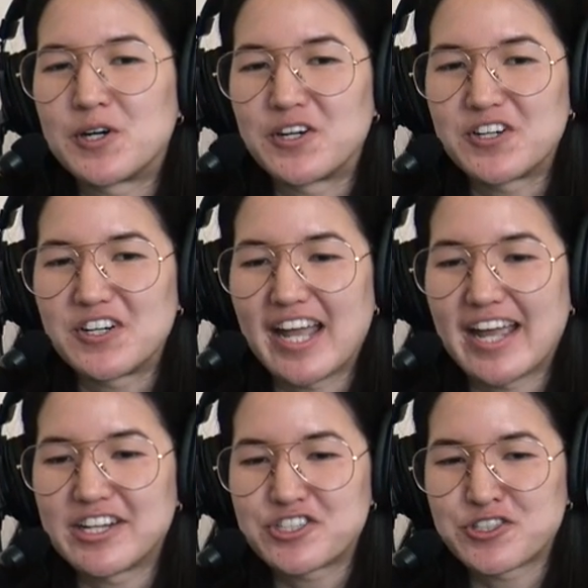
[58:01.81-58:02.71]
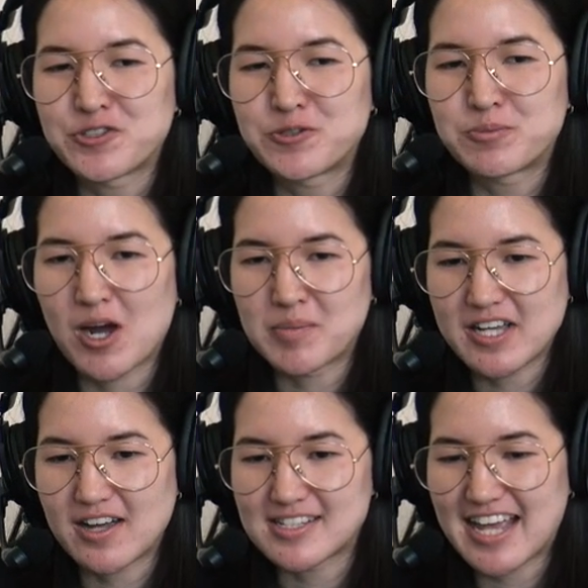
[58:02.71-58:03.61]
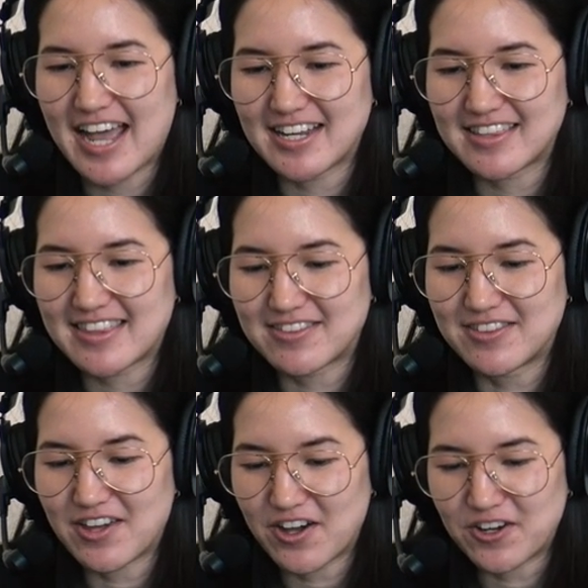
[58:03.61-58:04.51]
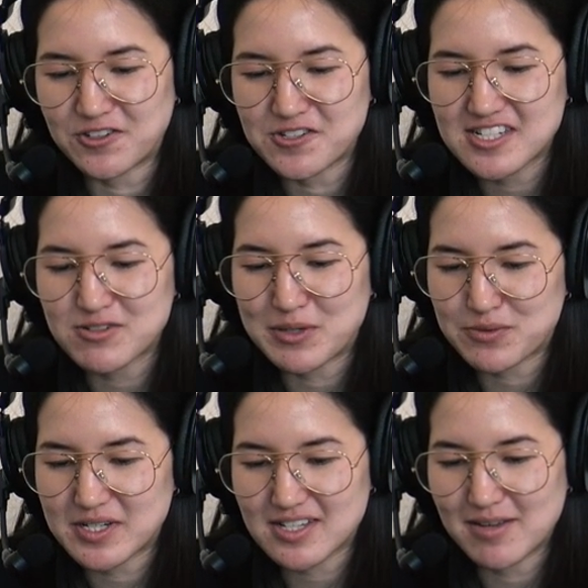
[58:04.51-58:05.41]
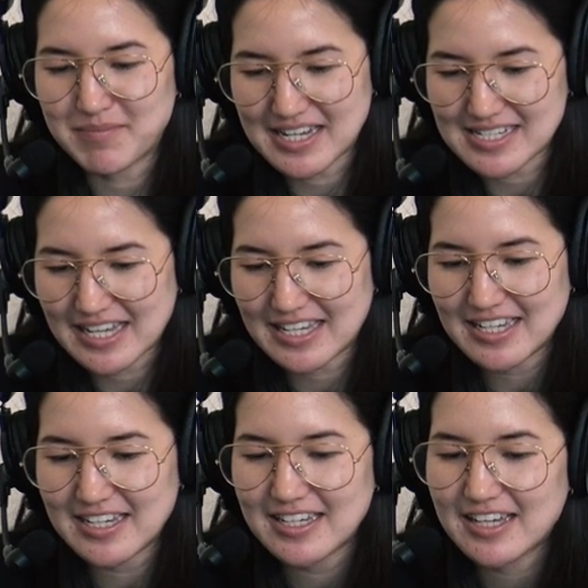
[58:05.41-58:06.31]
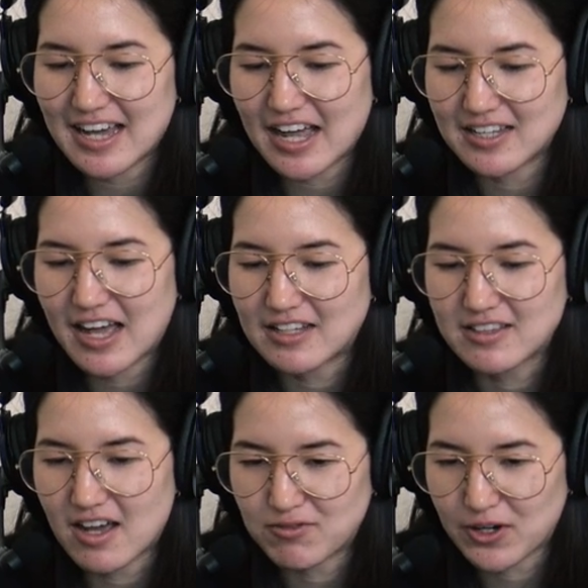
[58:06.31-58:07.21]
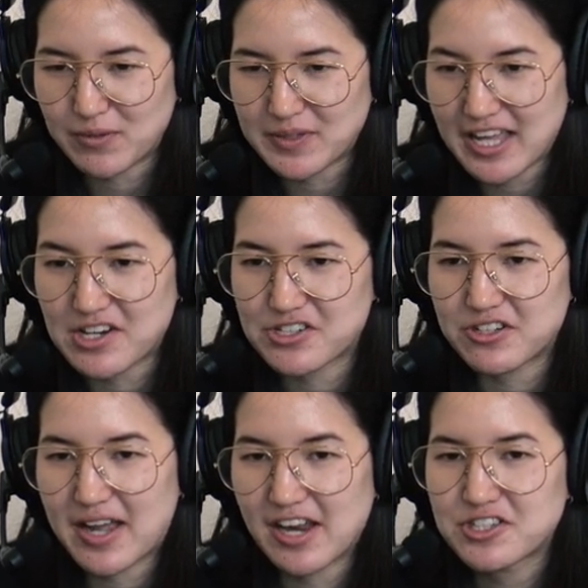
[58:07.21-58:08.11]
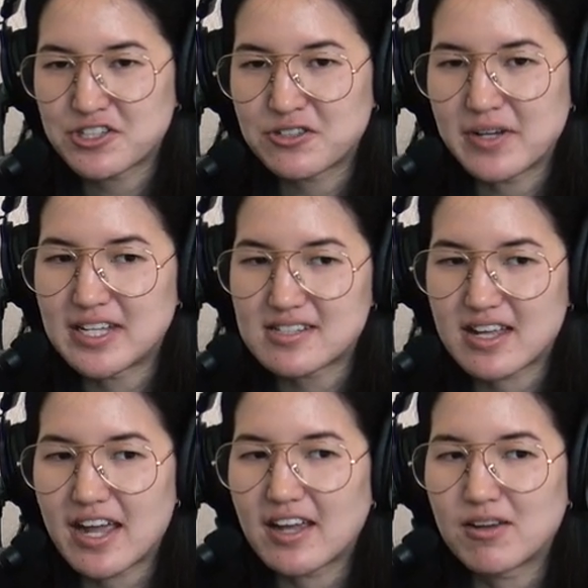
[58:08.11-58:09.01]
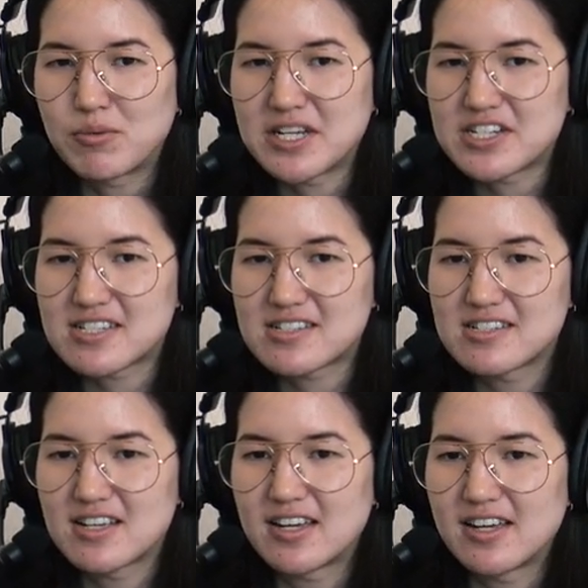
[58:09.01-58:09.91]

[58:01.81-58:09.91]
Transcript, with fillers: well, Andrew brought me on to edit those, which was amazing. He, I, I love working with Andrew. Andrew is like we just